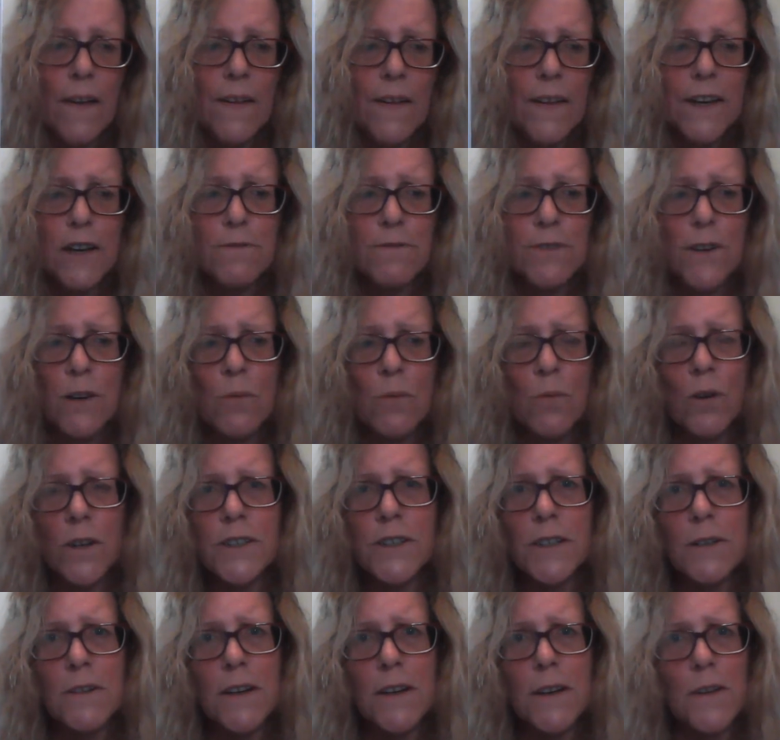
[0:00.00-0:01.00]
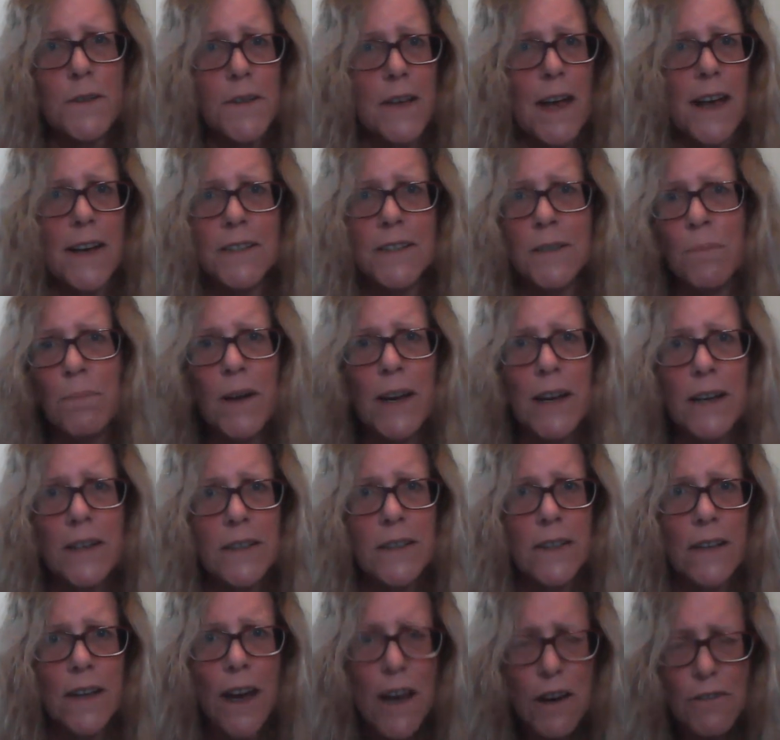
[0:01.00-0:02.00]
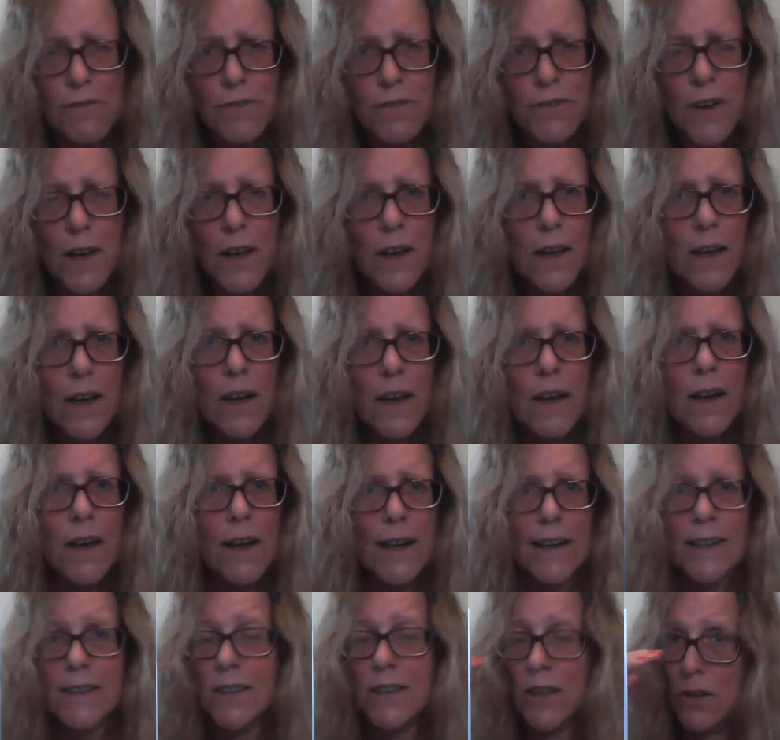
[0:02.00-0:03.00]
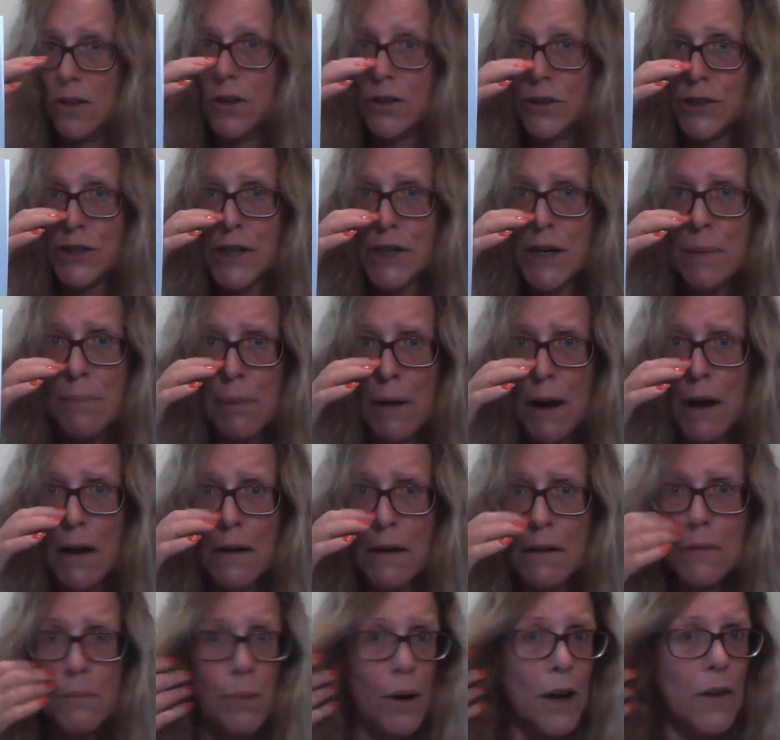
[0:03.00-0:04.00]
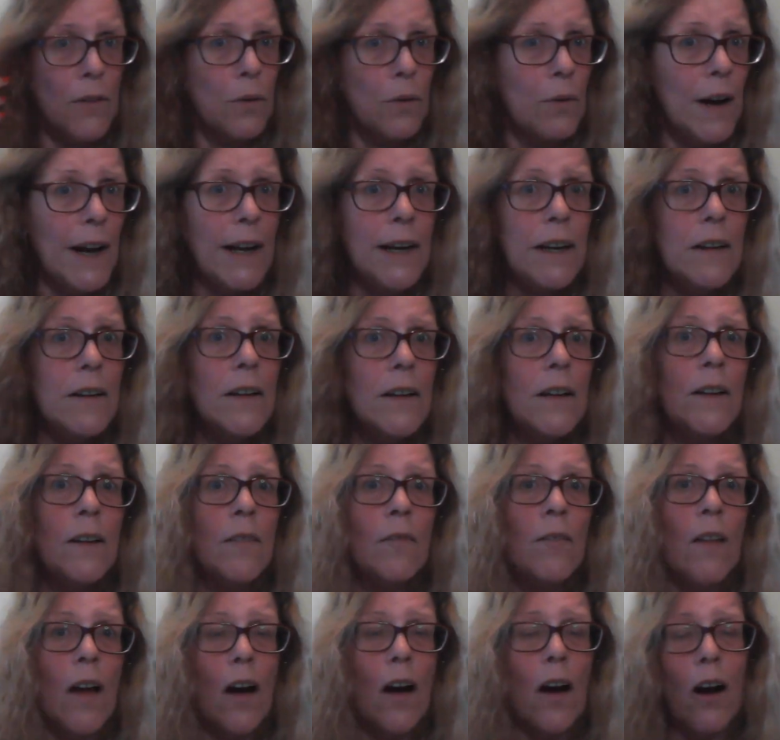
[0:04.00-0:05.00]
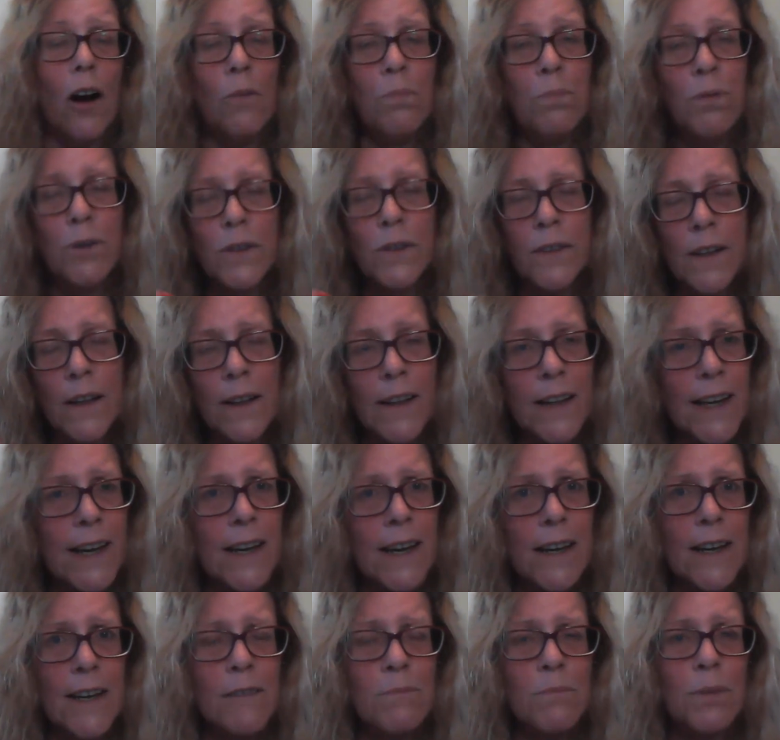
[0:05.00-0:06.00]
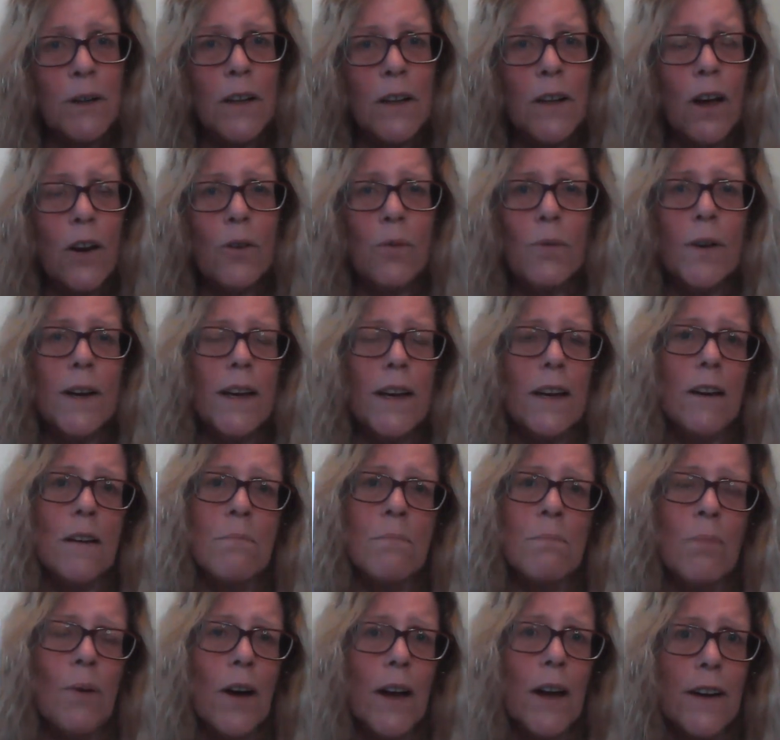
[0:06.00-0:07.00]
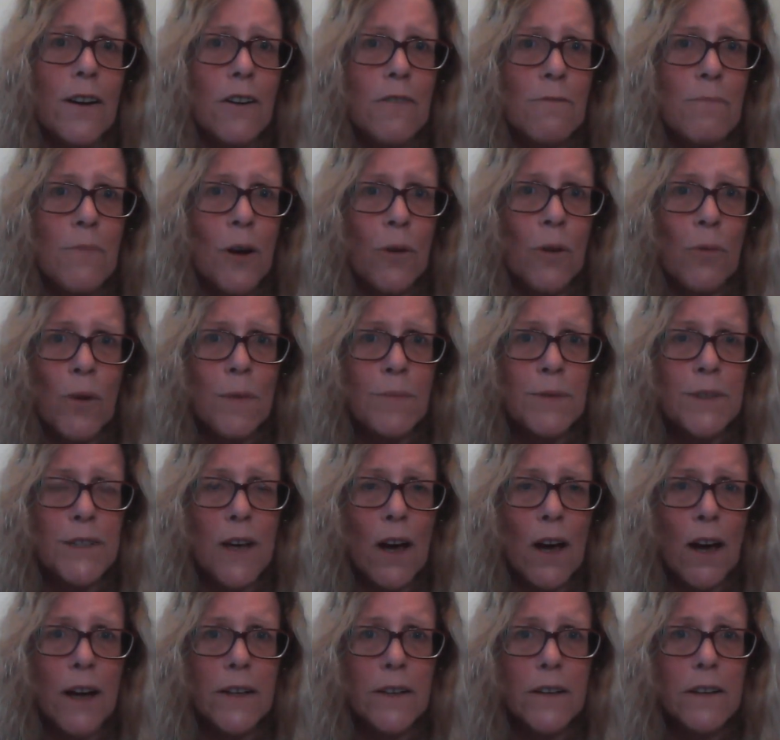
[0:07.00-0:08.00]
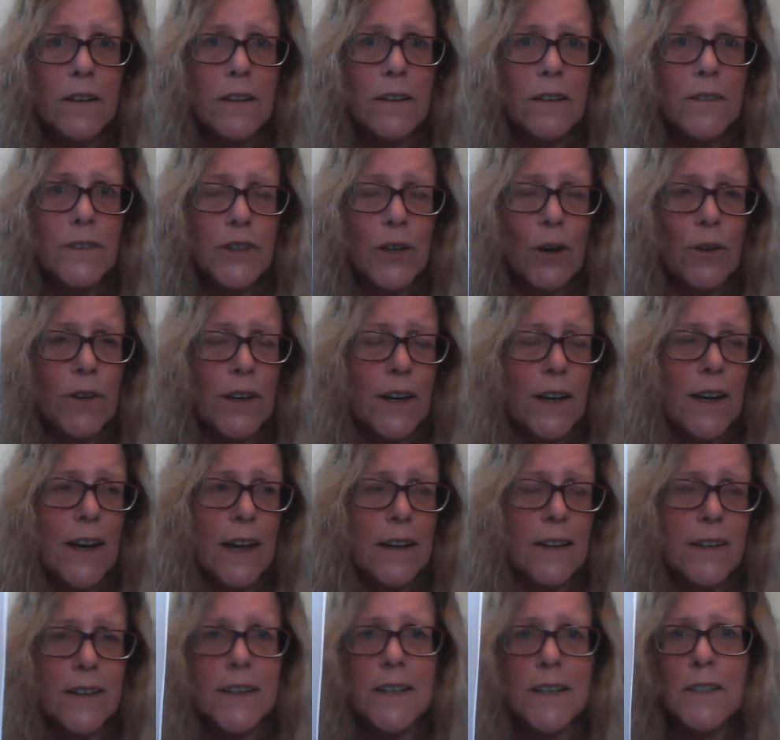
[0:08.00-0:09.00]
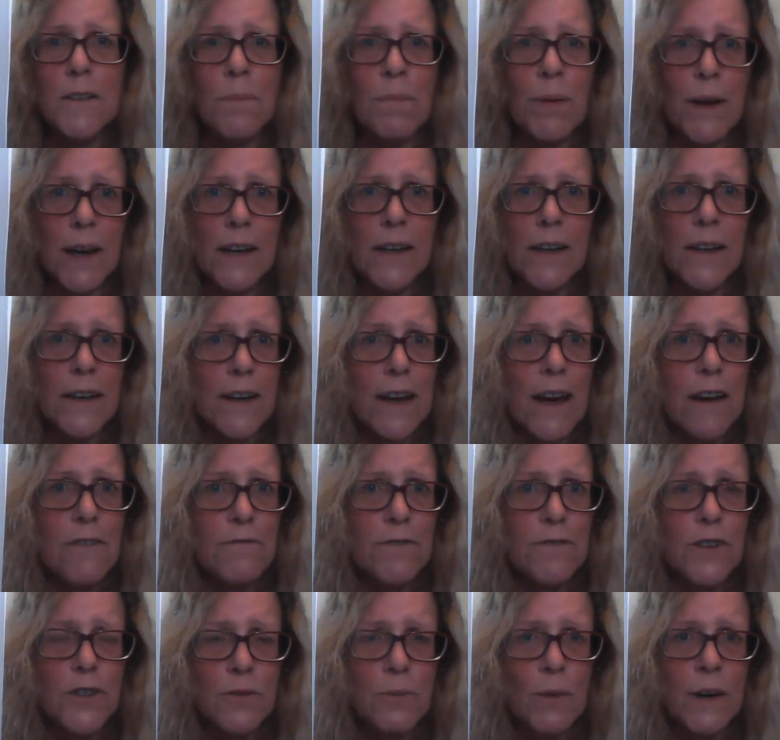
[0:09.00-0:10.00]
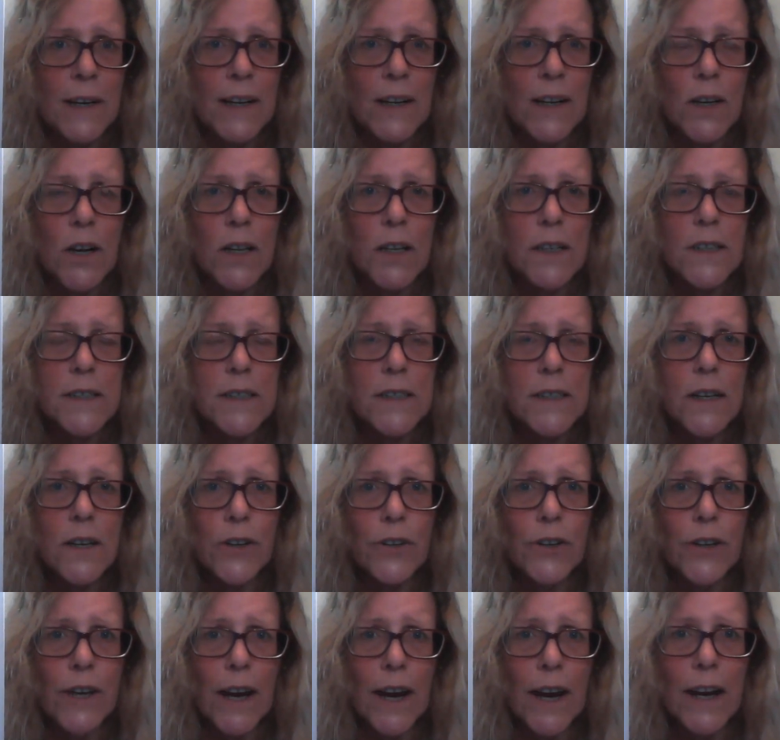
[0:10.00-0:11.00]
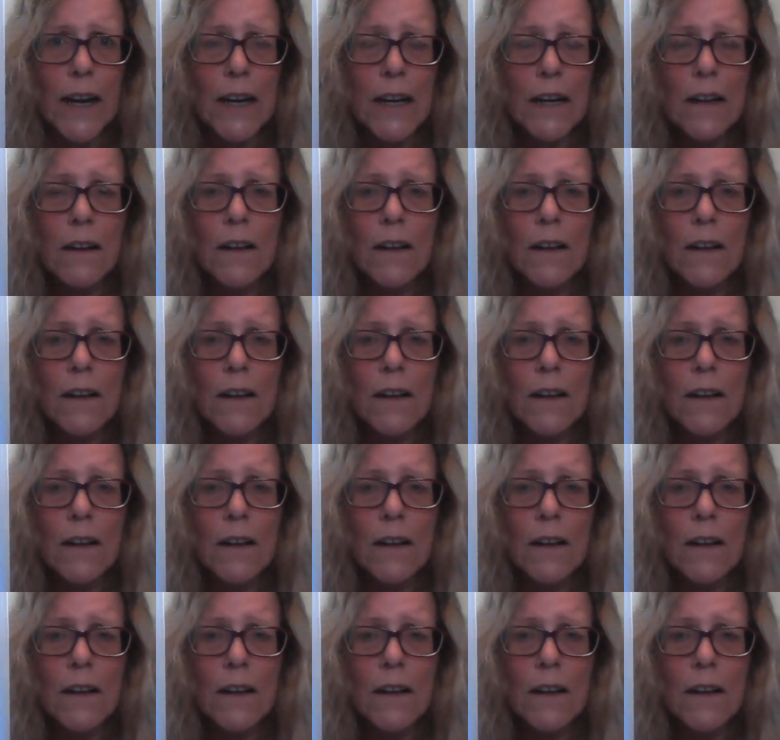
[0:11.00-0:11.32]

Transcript: If you want it as, as a PDF, it's a lot cheaper, by the way. I'll put the link in below where you can buy it off my website. So you get it as a PDF for $20, okay?